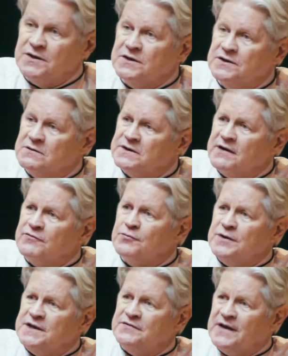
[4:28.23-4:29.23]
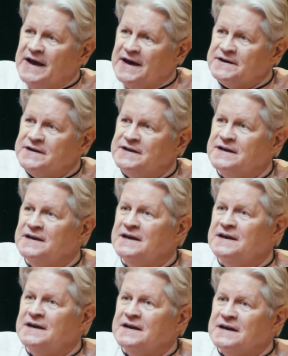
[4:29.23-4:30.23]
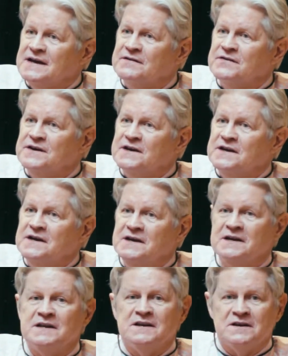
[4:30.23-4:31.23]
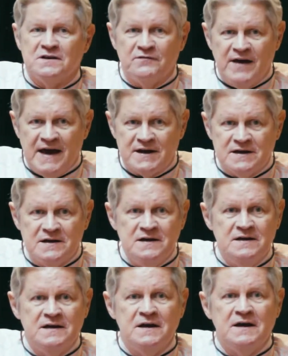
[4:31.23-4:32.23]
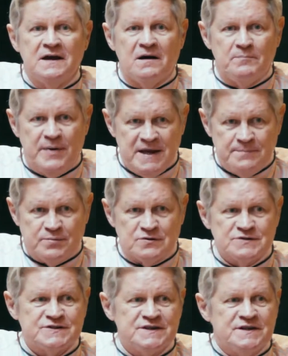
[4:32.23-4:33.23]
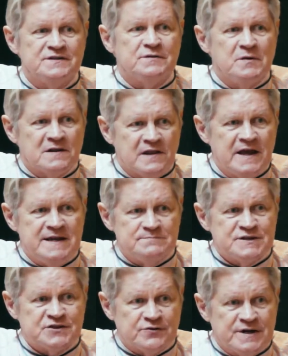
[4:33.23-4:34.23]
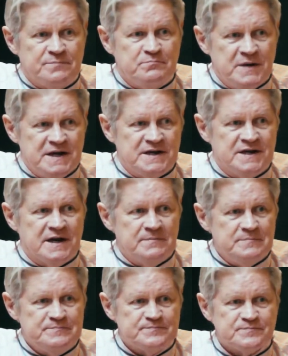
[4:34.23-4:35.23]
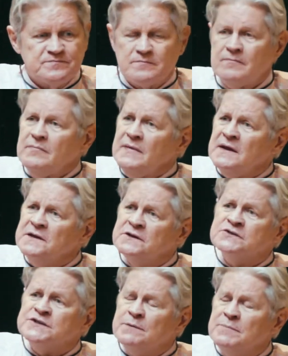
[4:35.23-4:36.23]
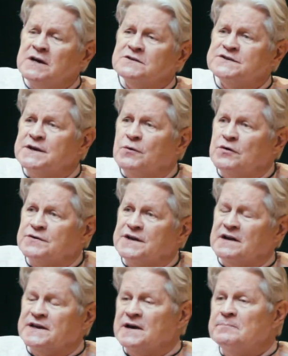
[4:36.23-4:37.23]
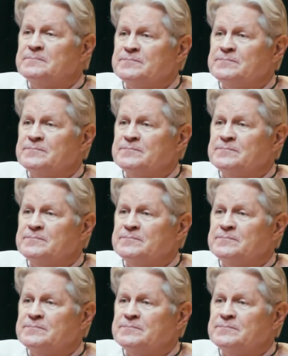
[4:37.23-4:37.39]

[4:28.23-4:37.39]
You'll never read that in the Nevada papers, in the lamestream media. Here's something else they won't tell you.